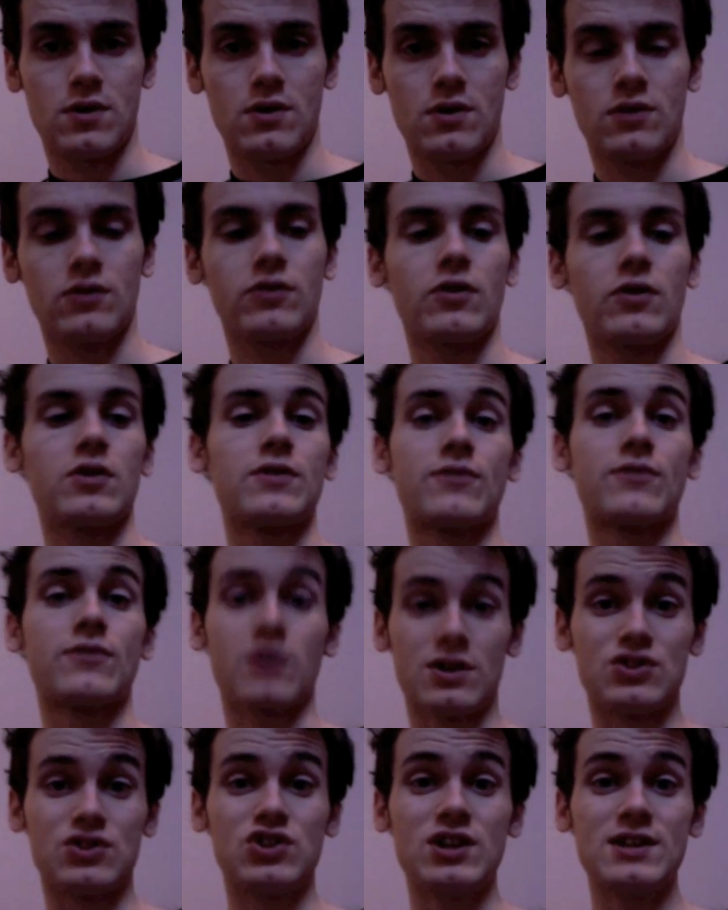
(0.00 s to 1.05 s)
So you've got a
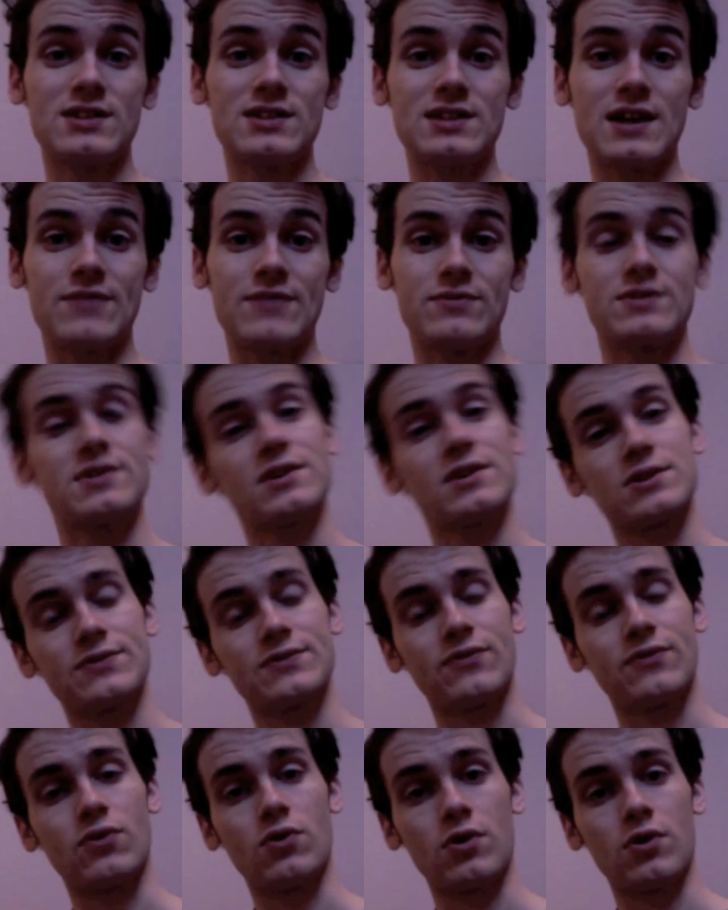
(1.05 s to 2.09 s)
G7
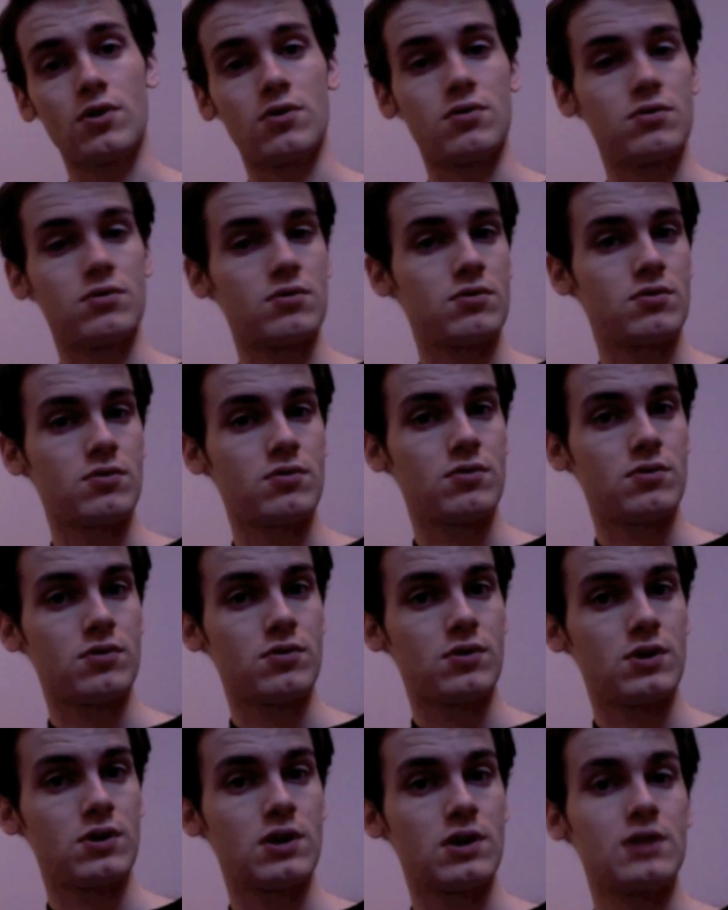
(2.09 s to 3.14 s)
sus4
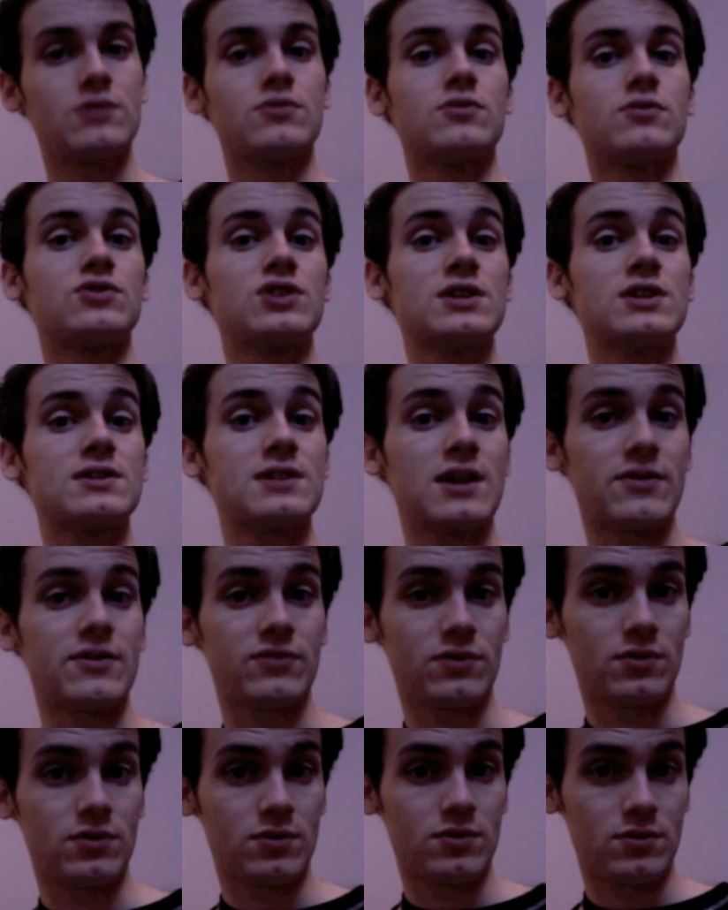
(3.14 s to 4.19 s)
to a
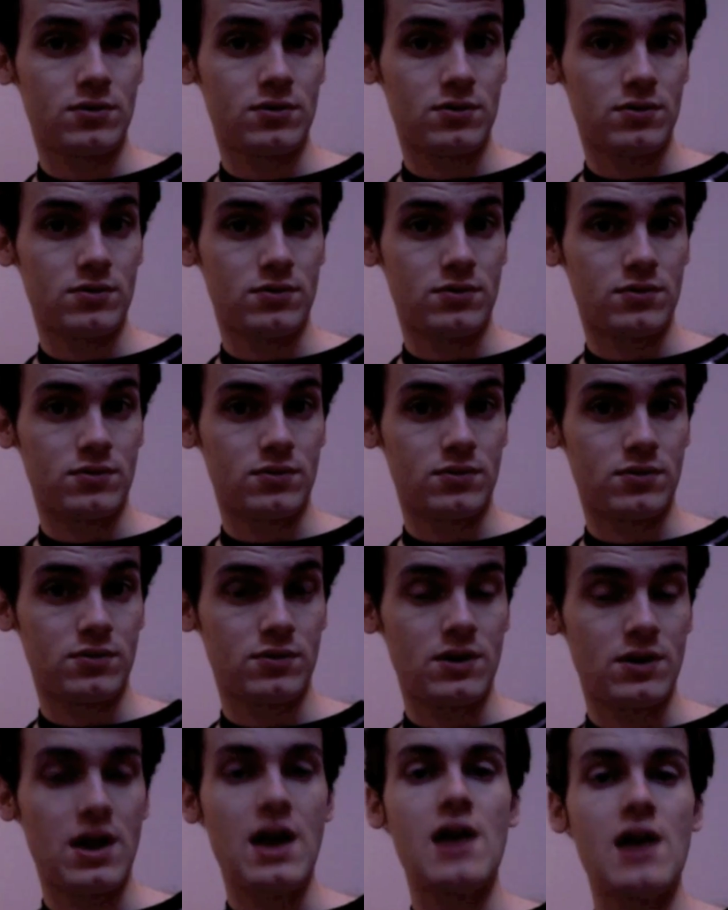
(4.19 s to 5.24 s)

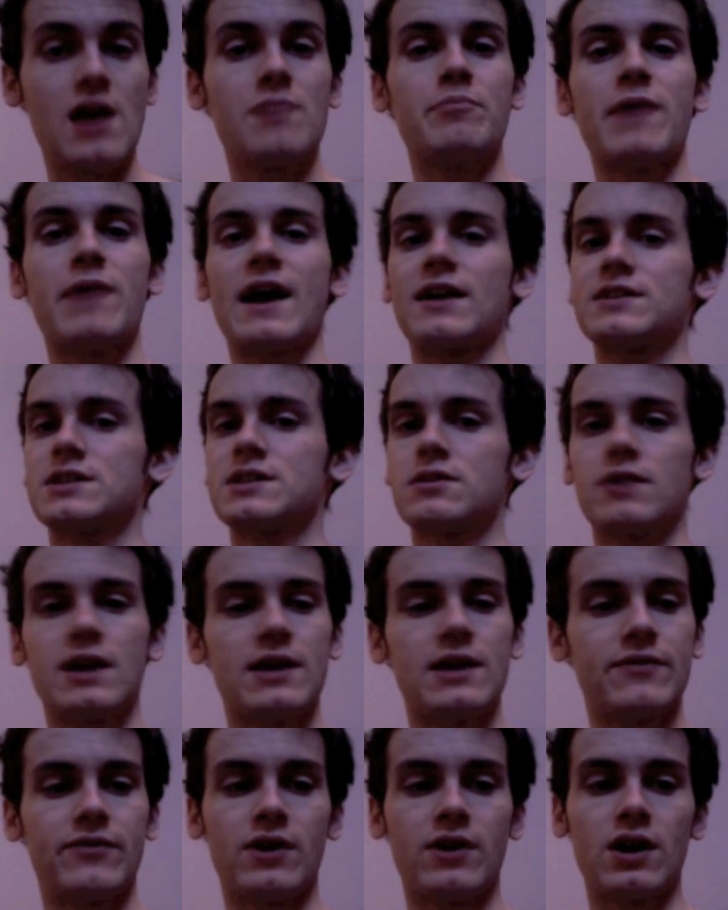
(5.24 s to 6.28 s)
G7, back to your
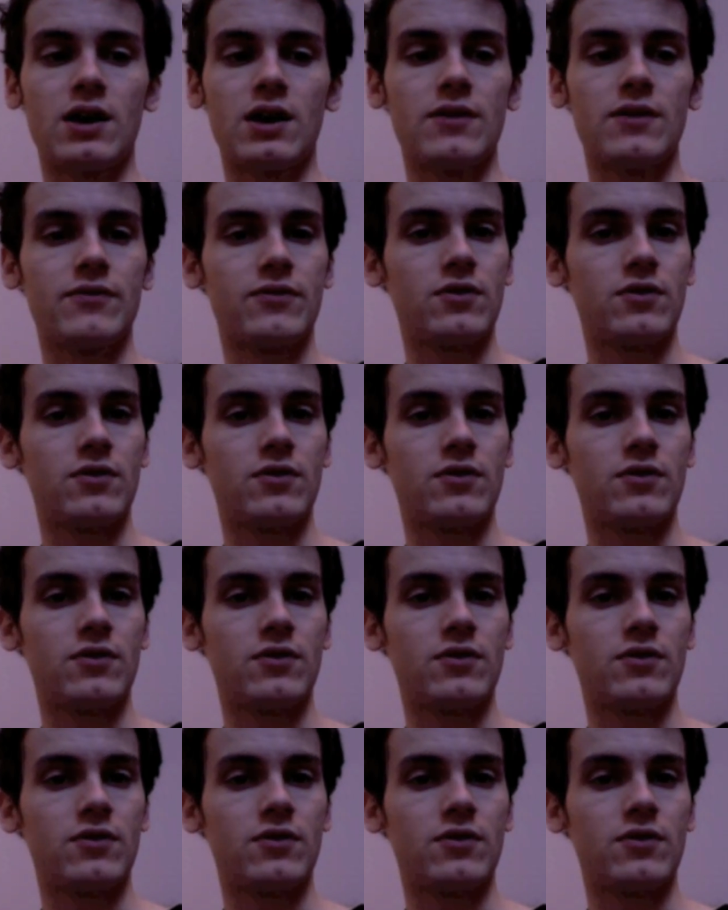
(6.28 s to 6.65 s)
A5.